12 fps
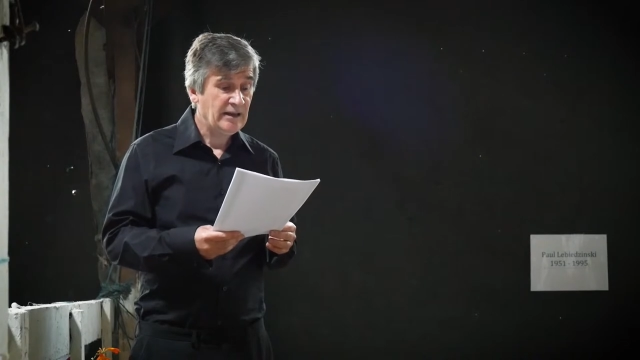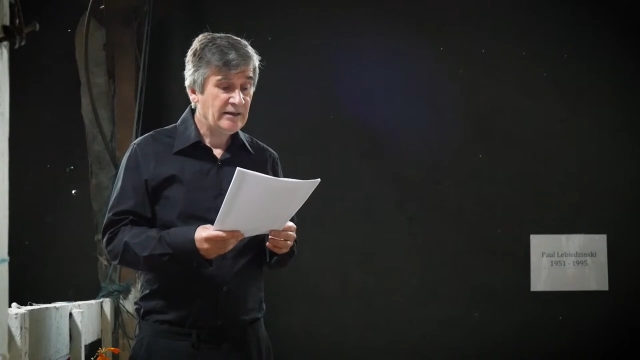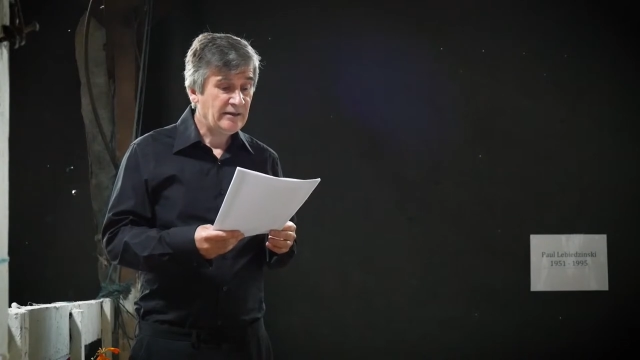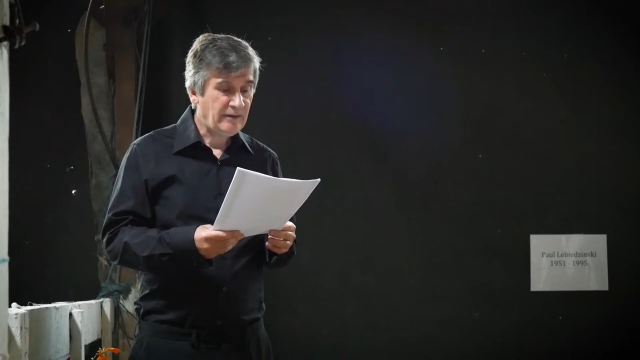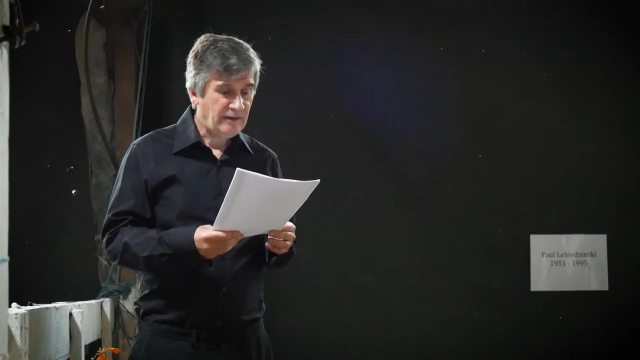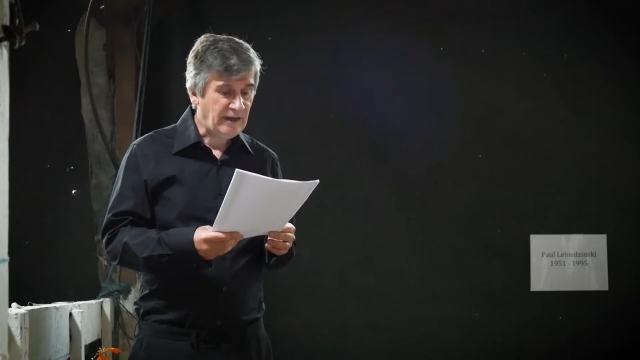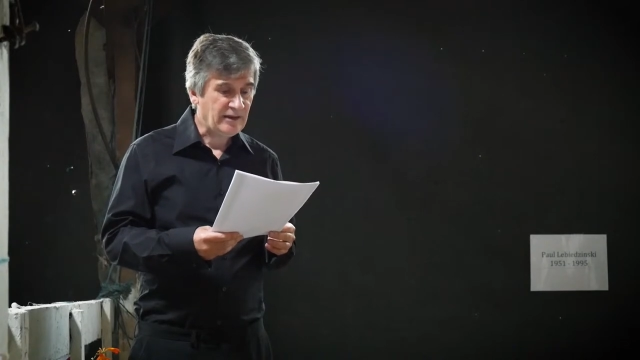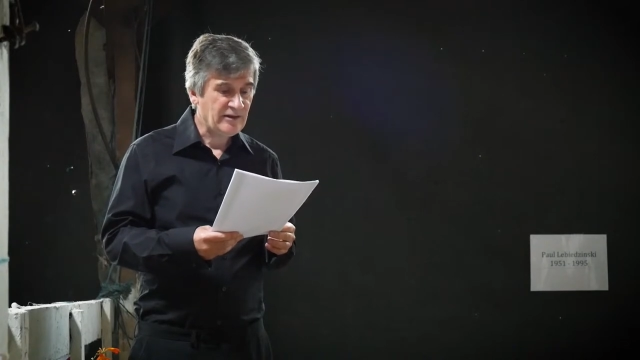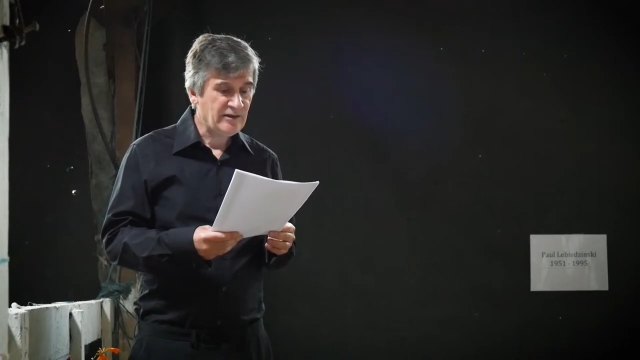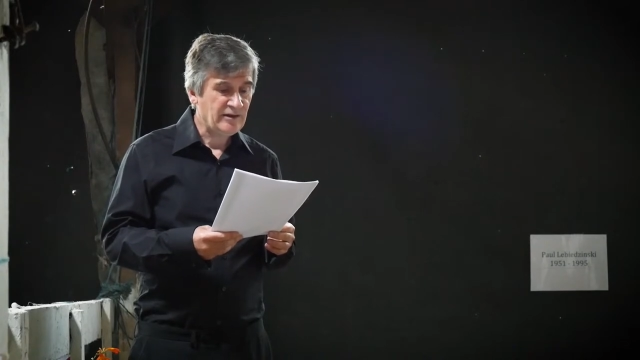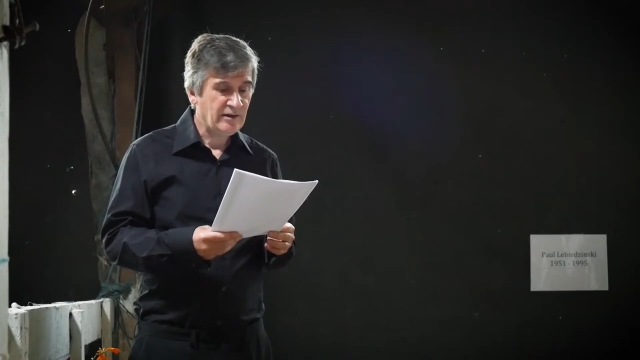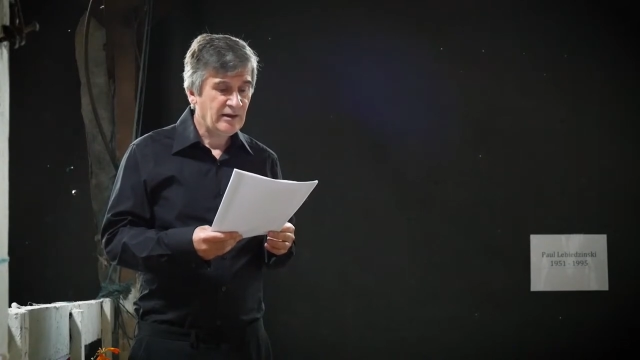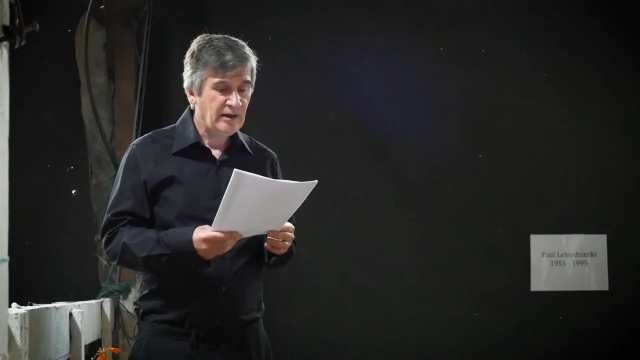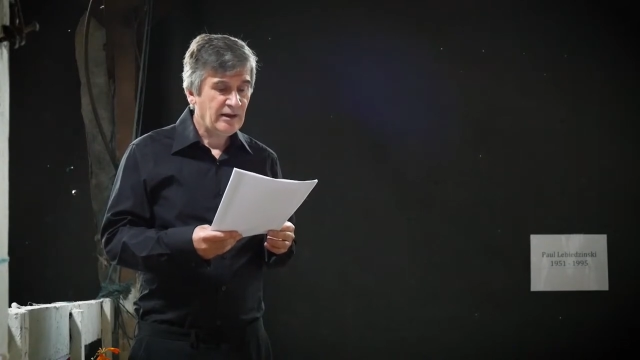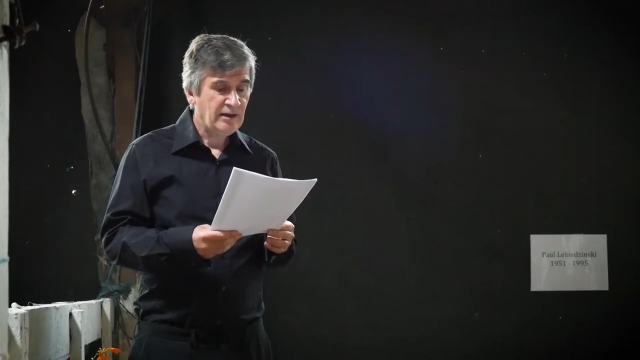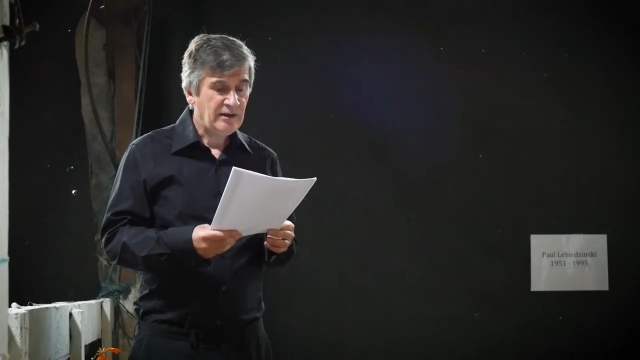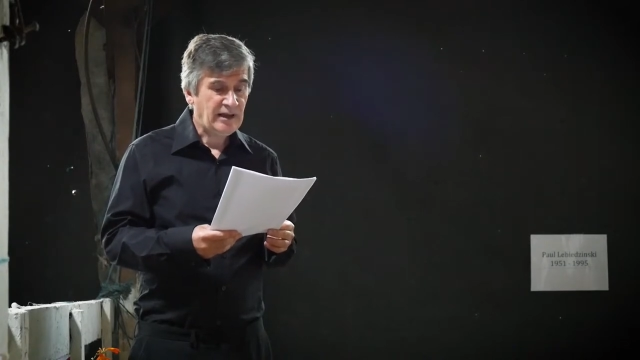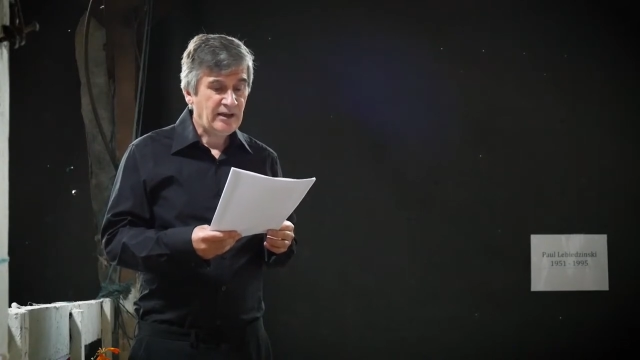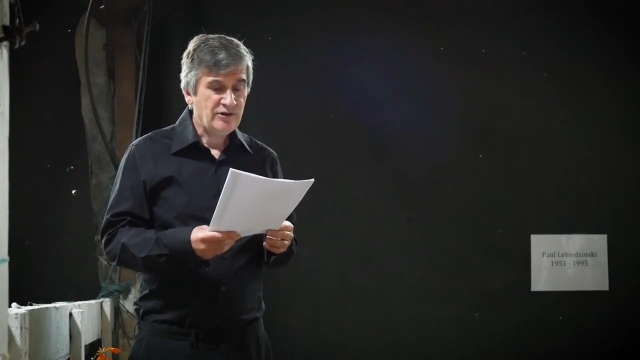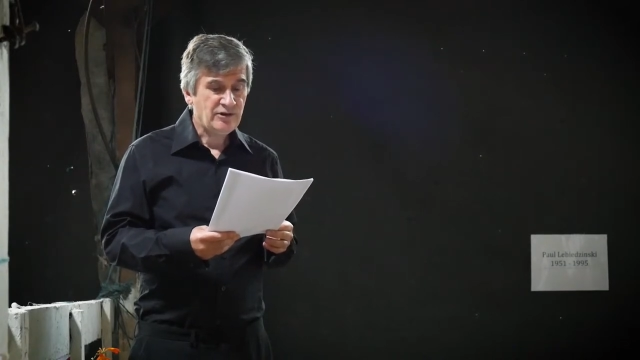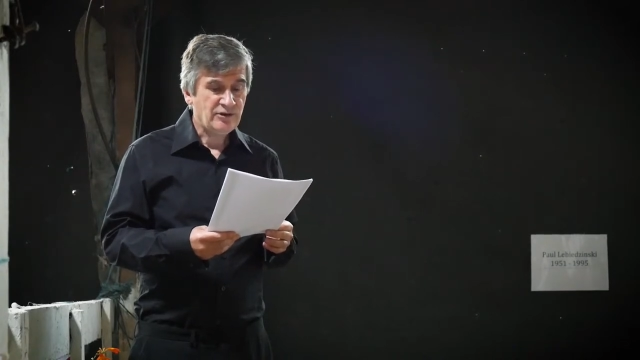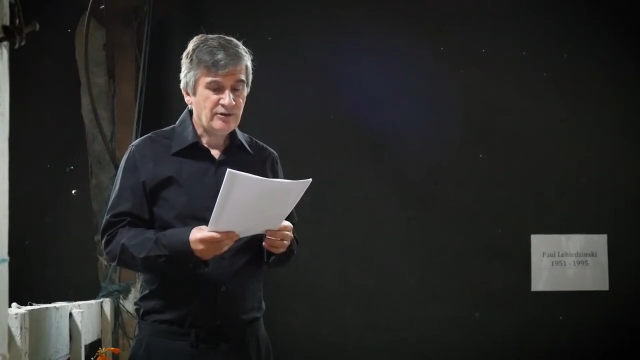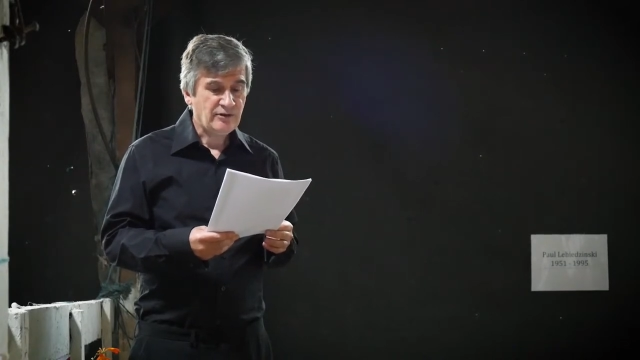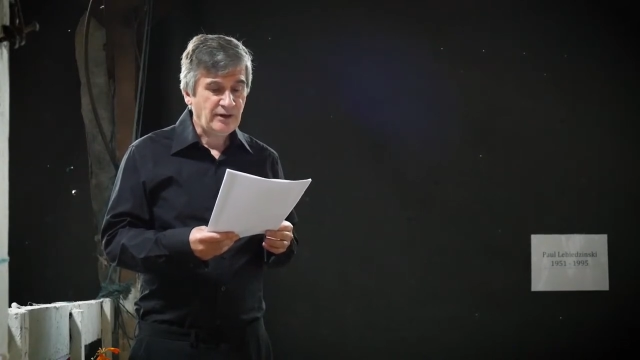to thatch the
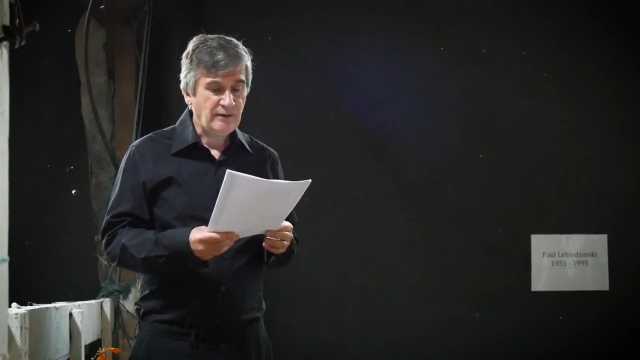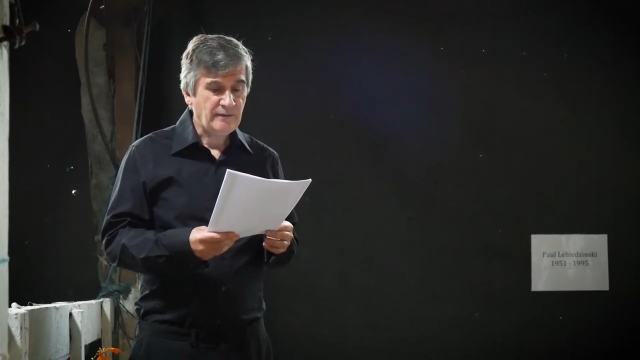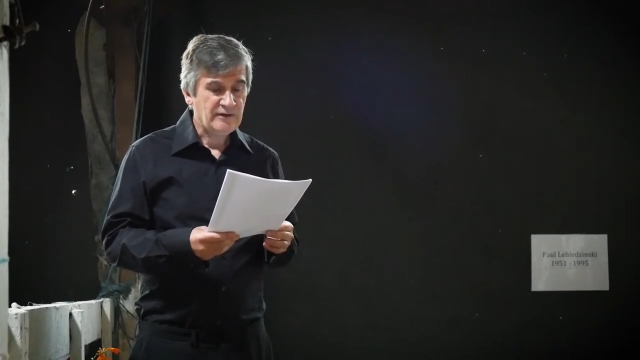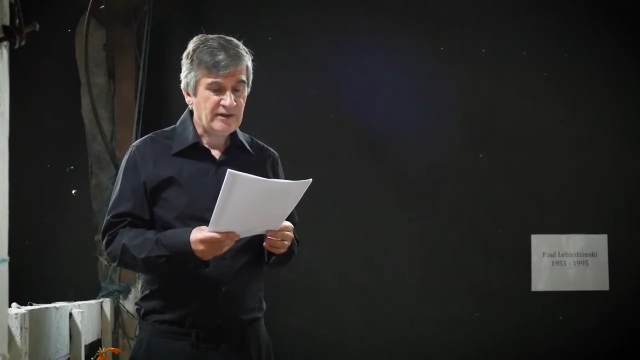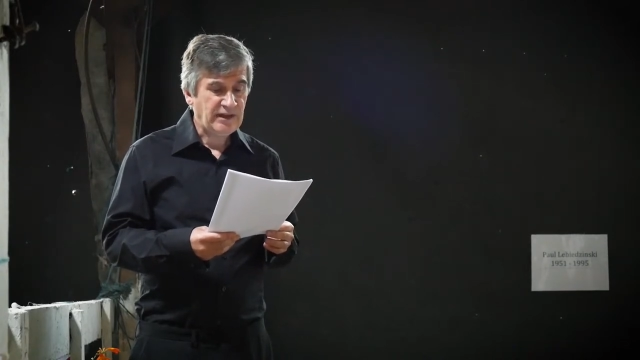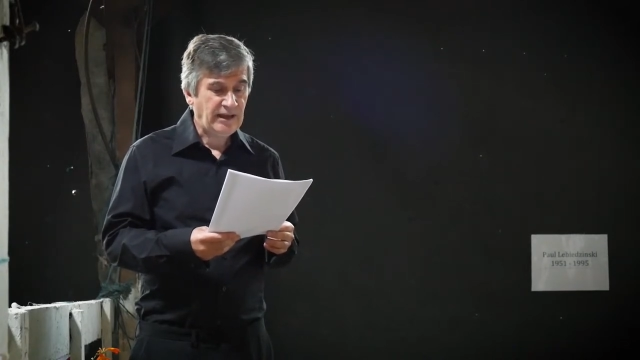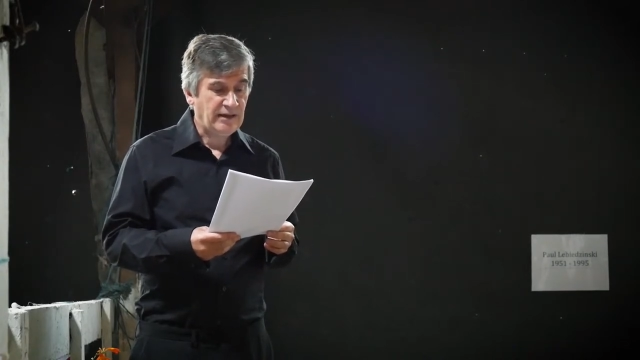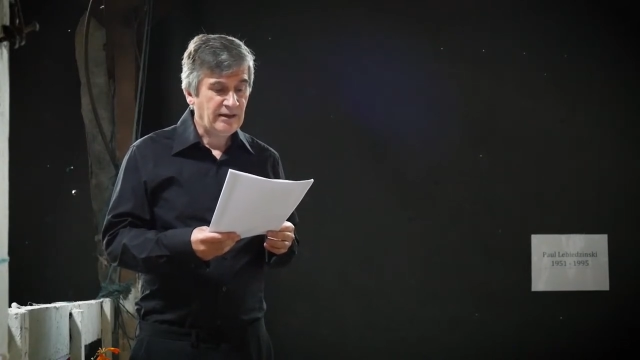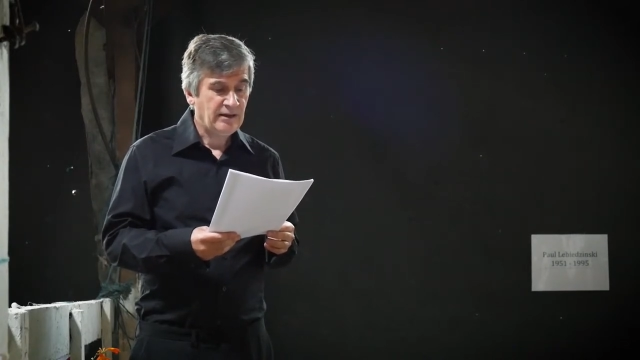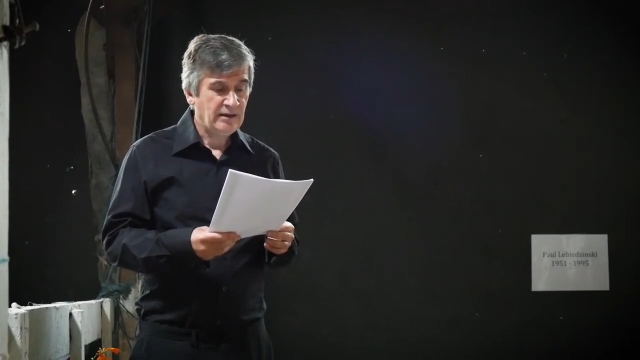ancient crafts again.